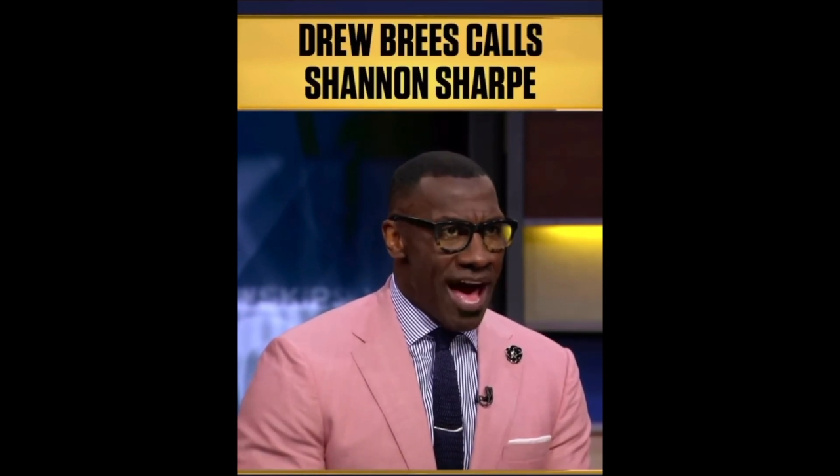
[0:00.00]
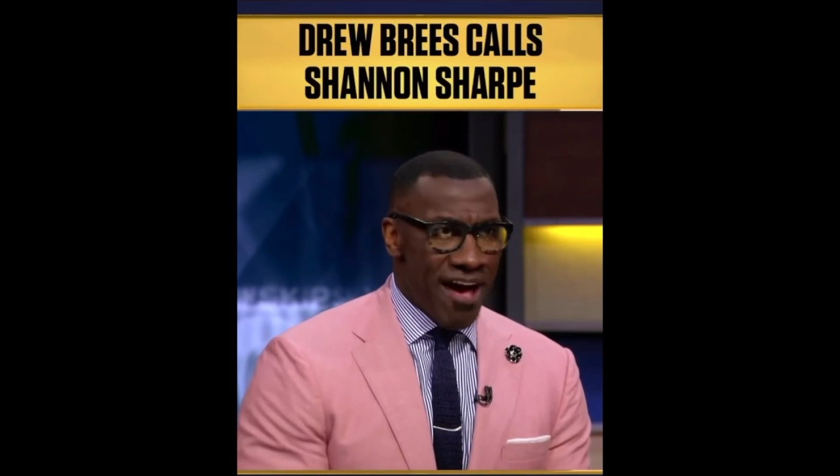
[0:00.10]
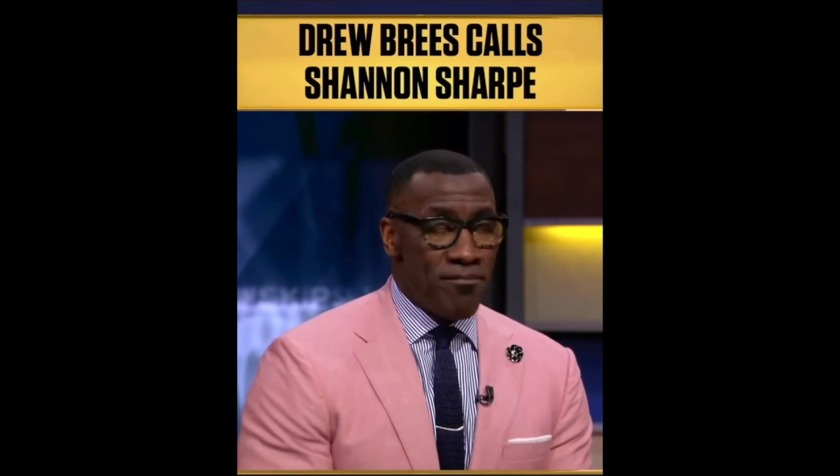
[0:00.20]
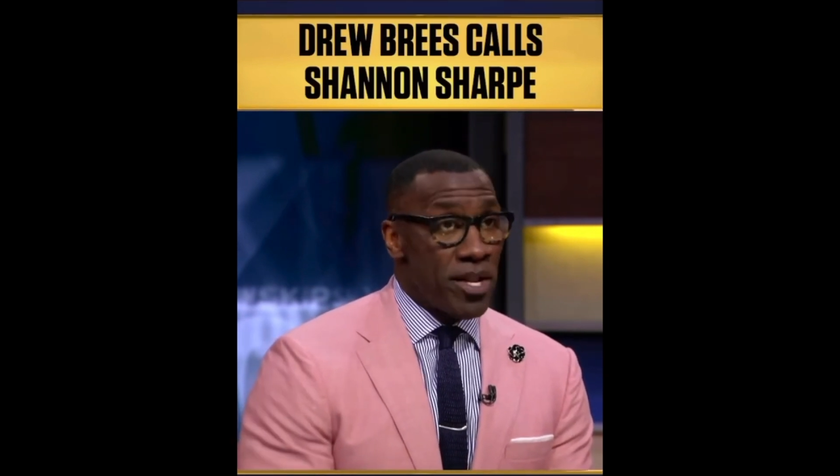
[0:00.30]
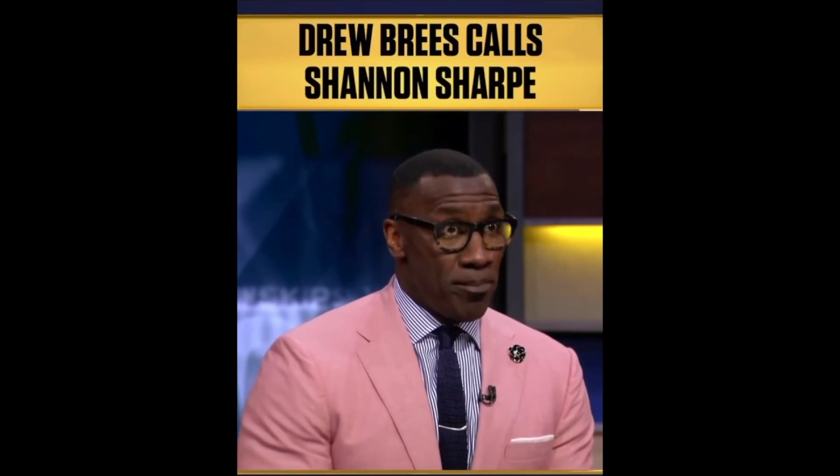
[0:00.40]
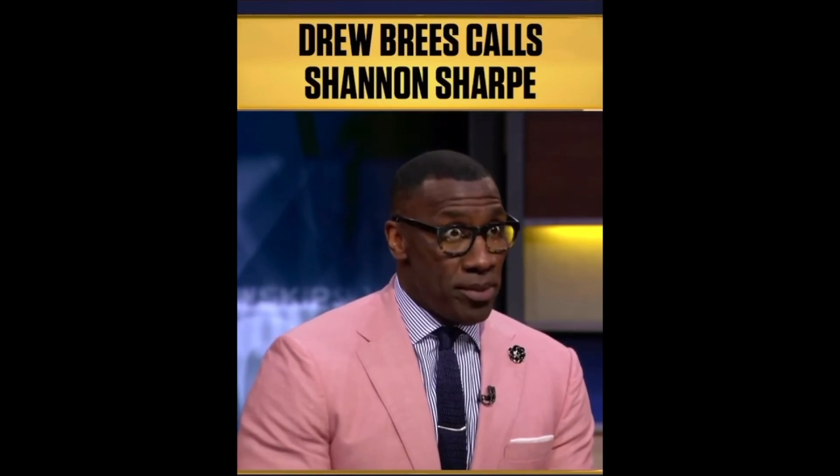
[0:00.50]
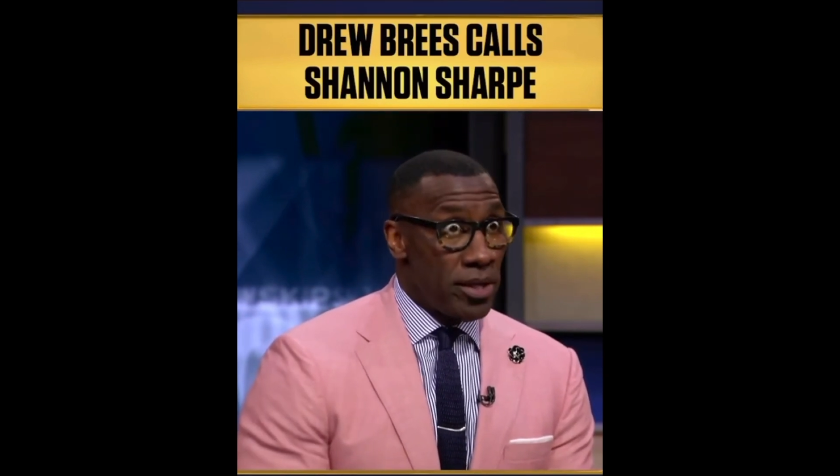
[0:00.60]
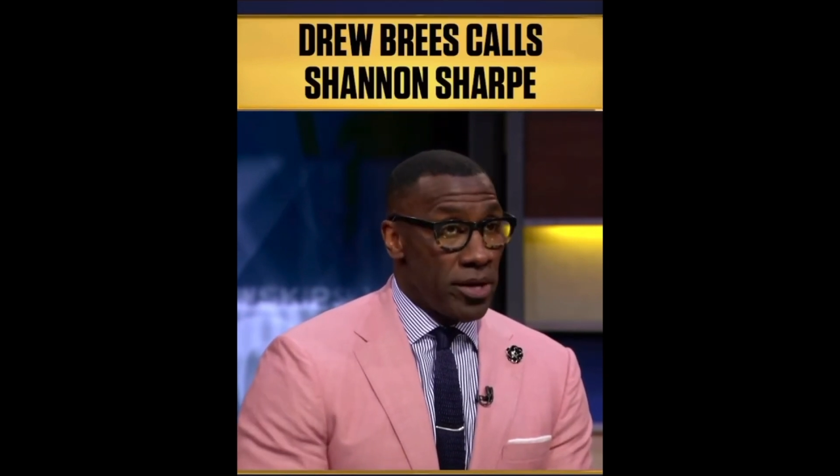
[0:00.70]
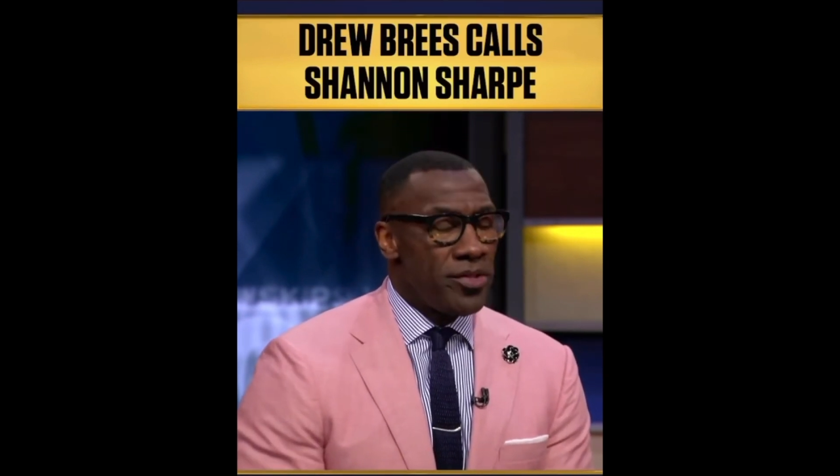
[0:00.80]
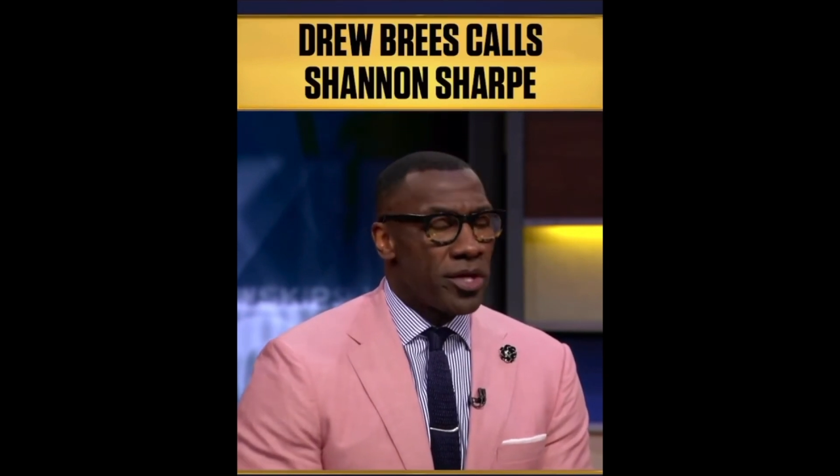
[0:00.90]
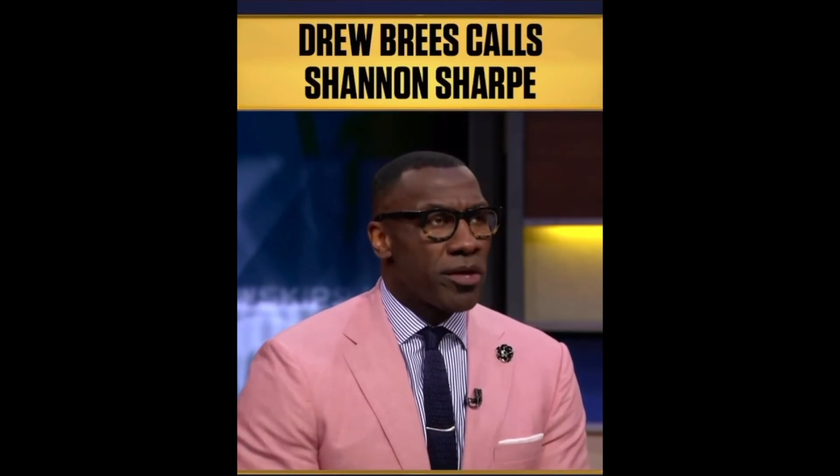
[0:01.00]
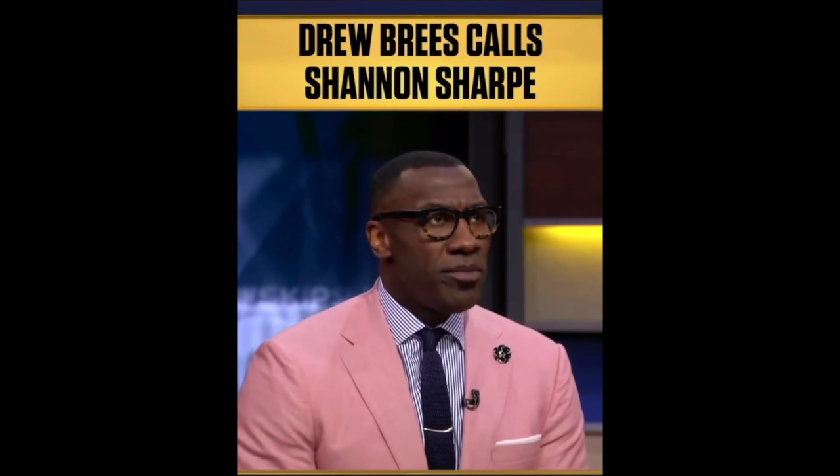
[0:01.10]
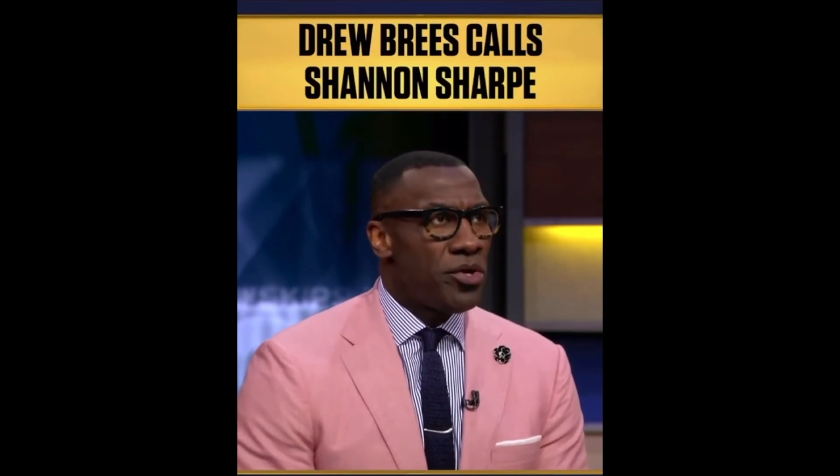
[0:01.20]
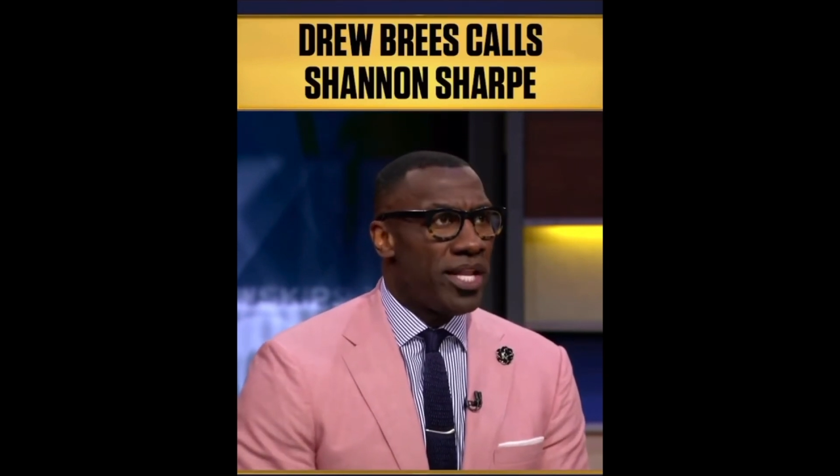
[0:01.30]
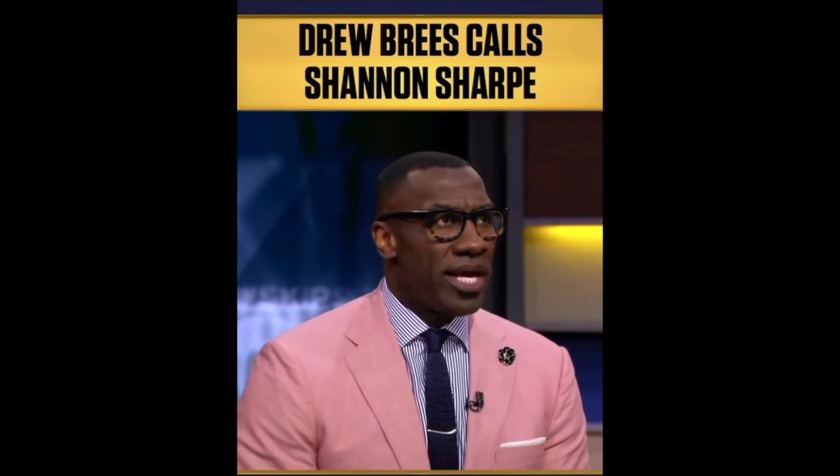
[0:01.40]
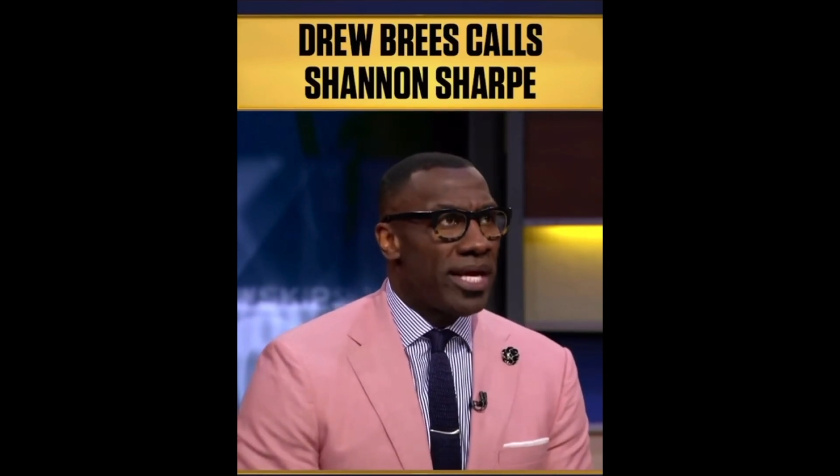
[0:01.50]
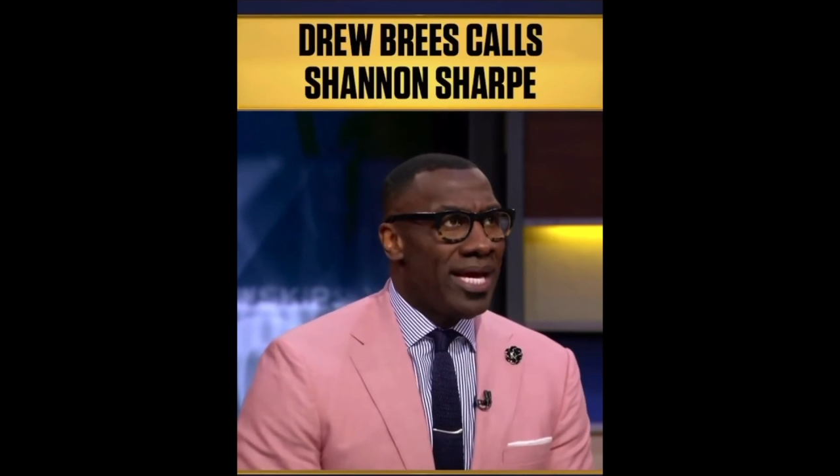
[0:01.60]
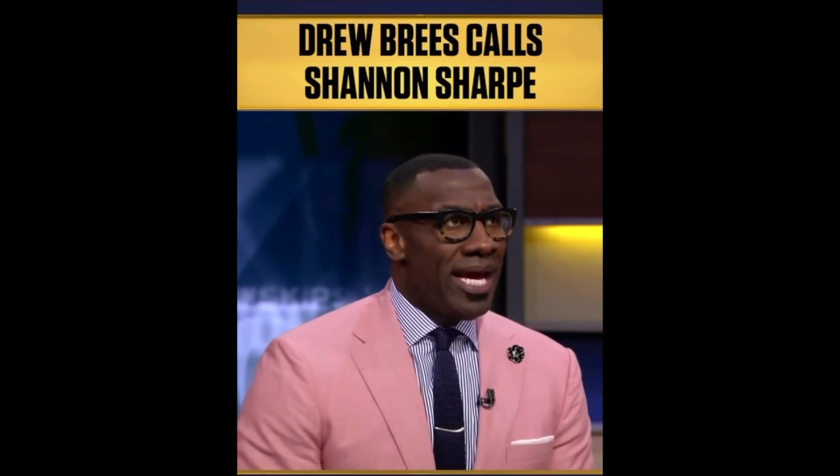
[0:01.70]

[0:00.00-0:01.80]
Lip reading: I've been a pillar in the community.